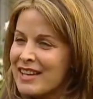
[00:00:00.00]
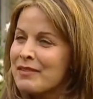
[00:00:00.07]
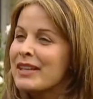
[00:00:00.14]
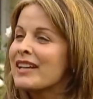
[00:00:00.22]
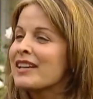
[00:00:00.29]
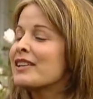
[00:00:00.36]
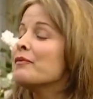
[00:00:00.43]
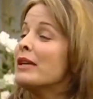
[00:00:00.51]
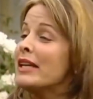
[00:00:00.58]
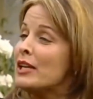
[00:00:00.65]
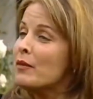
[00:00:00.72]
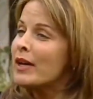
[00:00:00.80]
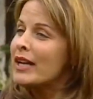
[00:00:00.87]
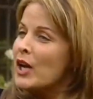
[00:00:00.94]
exactly. We could,
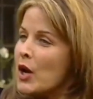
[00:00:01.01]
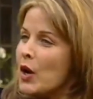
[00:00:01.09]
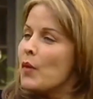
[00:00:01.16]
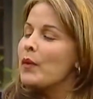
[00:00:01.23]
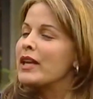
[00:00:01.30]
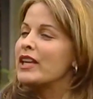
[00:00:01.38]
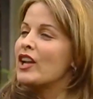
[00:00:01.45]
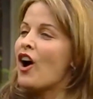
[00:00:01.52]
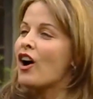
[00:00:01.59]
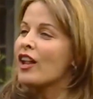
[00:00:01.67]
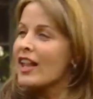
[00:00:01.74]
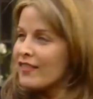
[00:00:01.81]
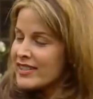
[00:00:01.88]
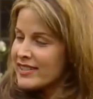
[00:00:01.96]
you know what? We could
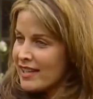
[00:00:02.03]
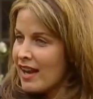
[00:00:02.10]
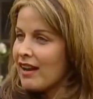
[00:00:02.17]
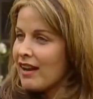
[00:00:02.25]
all have a